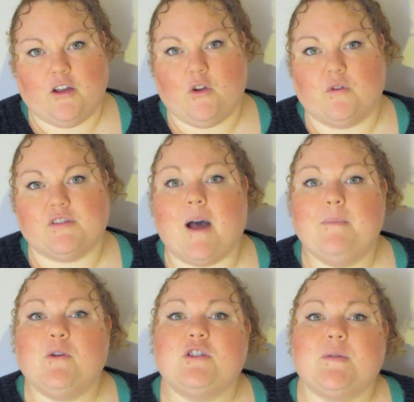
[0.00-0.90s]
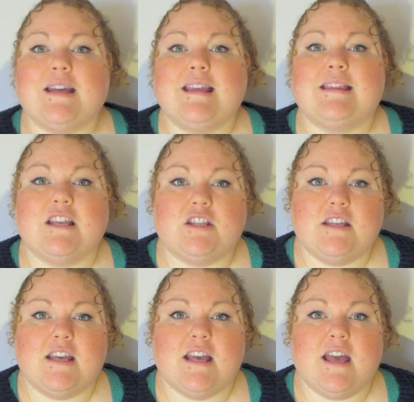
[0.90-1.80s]
course. I'm not doing it this
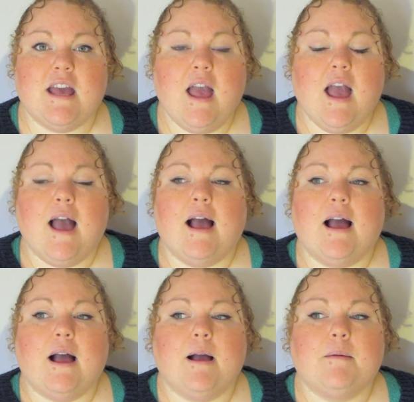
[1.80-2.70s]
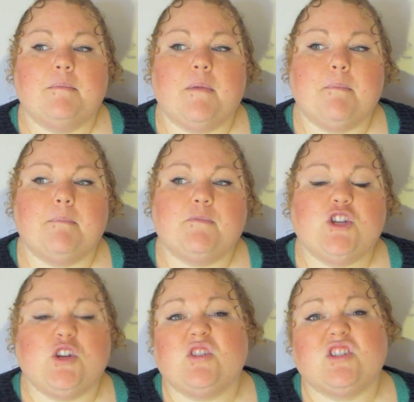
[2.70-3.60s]
year.
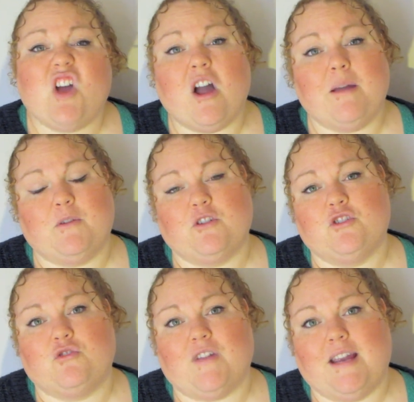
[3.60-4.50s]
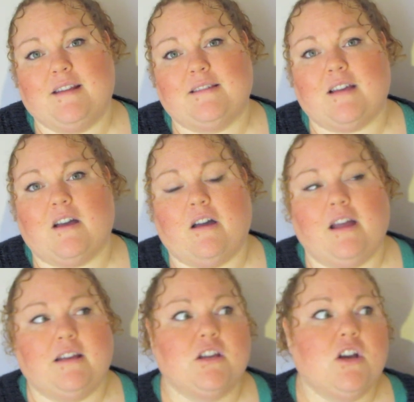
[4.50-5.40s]
Due to time constraints,
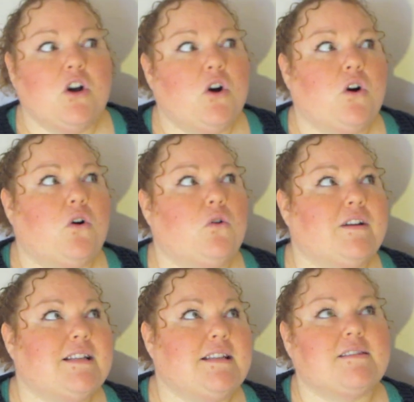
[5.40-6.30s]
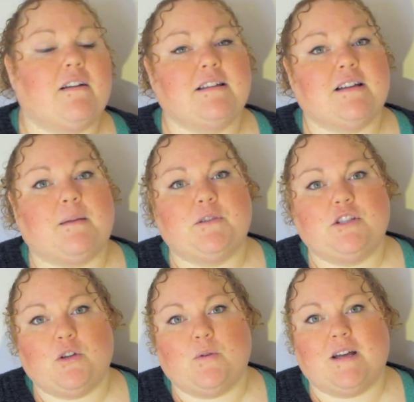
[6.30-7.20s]
I'd already signed up to
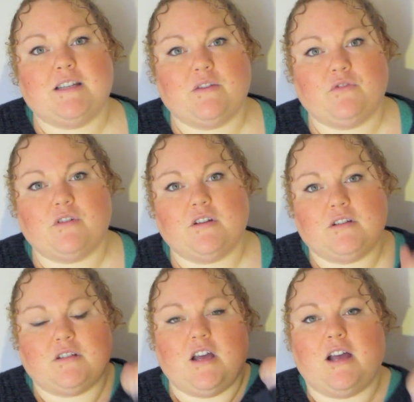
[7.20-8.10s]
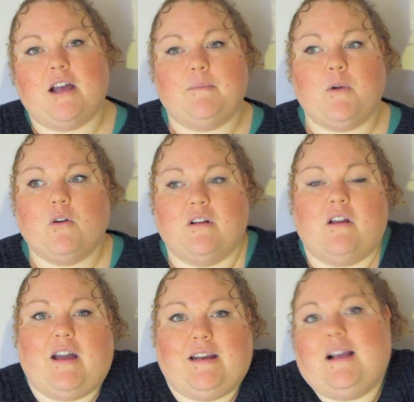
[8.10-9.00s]
do a different
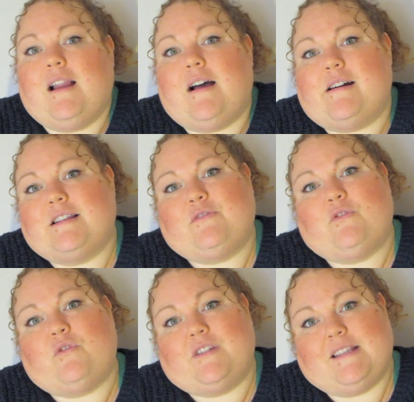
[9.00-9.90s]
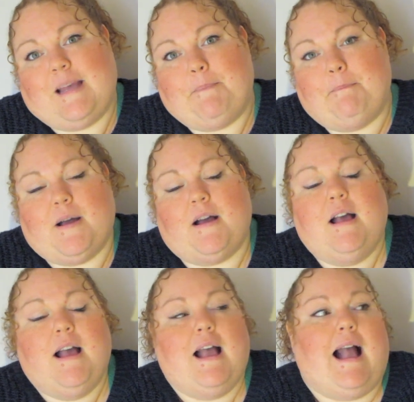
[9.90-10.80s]
online class for December,
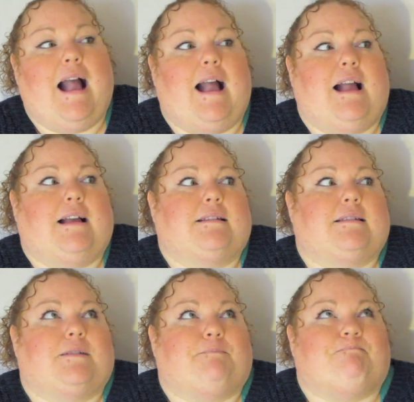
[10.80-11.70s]
and